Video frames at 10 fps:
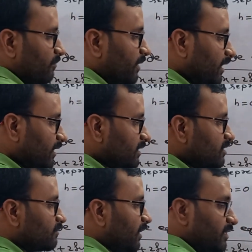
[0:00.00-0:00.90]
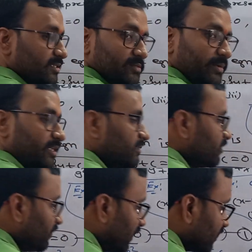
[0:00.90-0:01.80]
minus
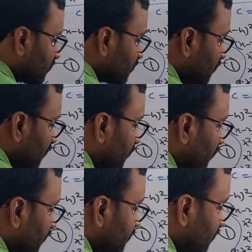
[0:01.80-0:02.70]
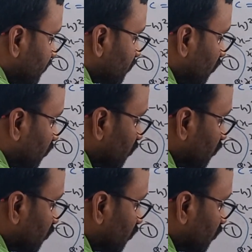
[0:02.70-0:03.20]
into minus plus 3. So